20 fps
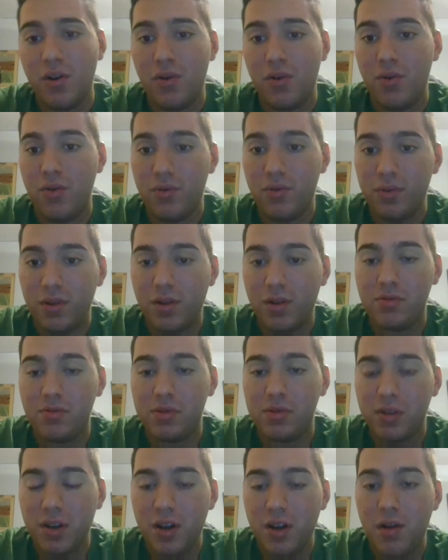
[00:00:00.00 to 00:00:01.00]
Who knows?
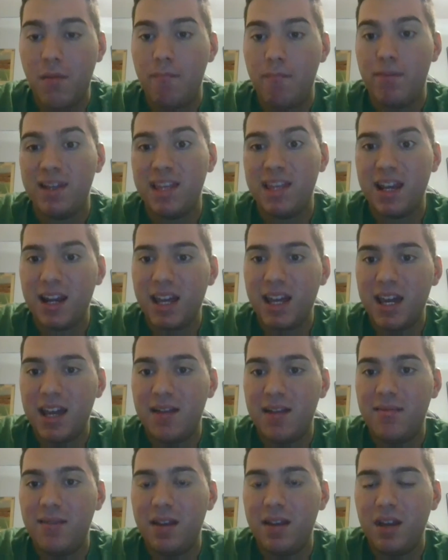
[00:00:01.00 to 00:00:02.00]
But then
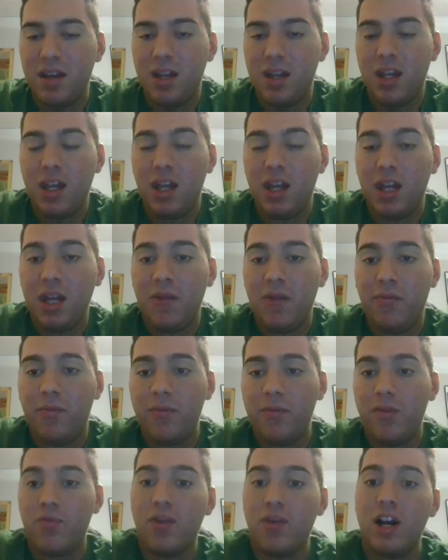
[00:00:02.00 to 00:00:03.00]
again, if
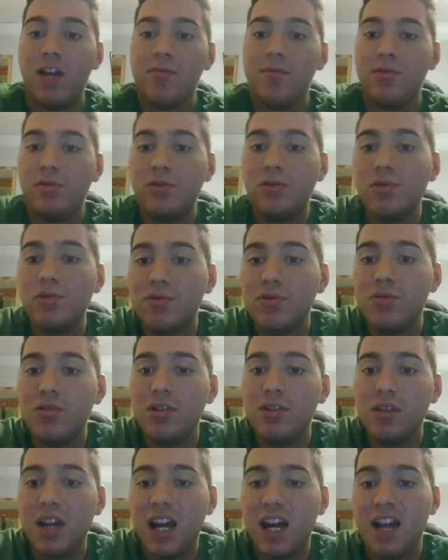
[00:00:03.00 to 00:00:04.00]
the Rams
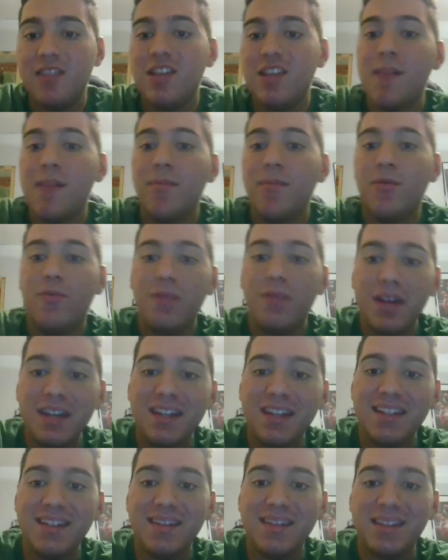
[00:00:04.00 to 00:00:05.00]
lose and Tampa
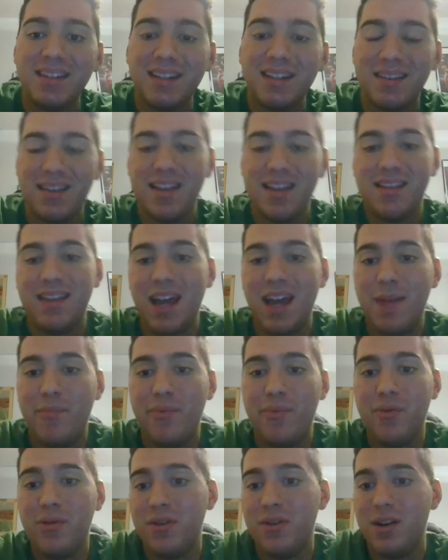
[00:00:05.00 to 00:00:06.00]
wins, then
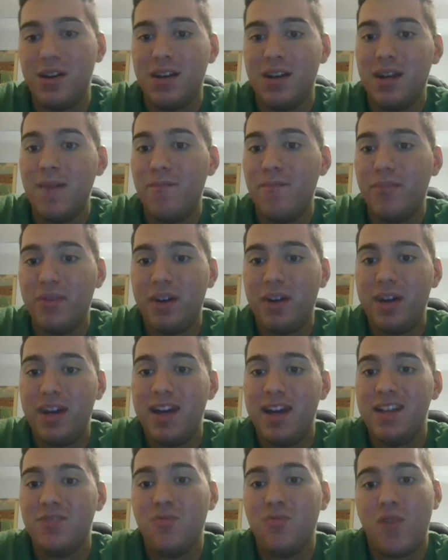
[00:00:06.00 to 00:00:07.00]
Tampa can play
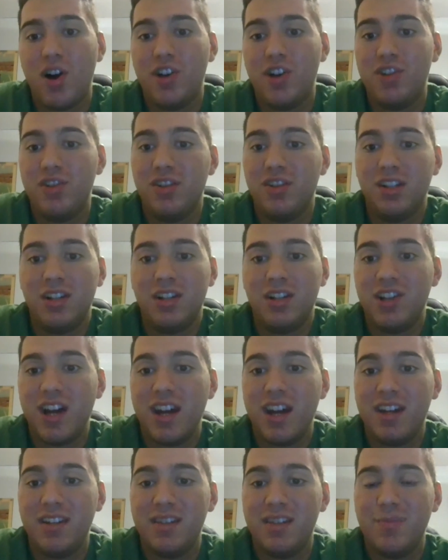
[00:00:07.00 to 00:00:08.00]
against Washington and the
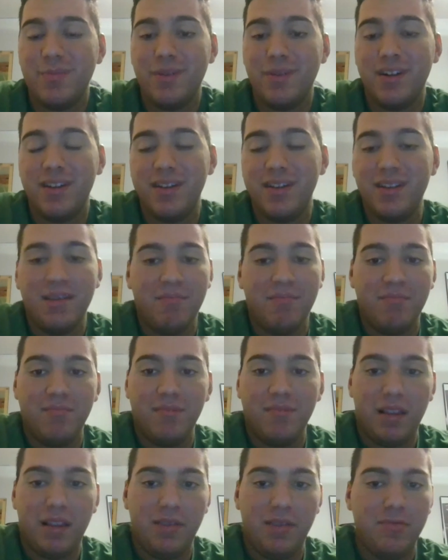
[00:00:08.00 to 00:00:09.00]
Giants. But
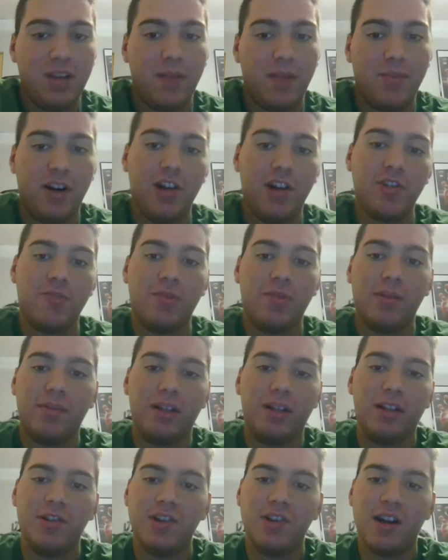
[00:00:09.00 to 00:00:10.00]
Tom Brady doesn't want to play
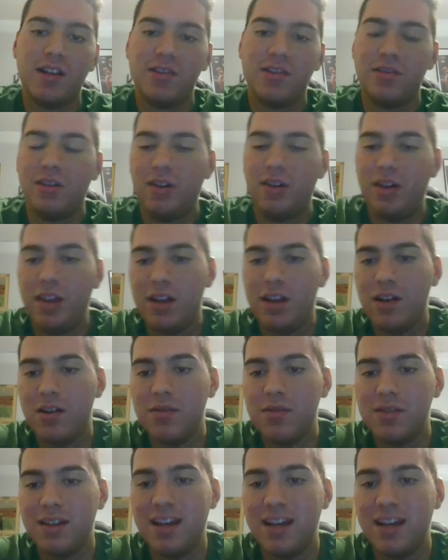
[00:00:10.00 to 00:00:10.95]
the Giants. You know how that goes.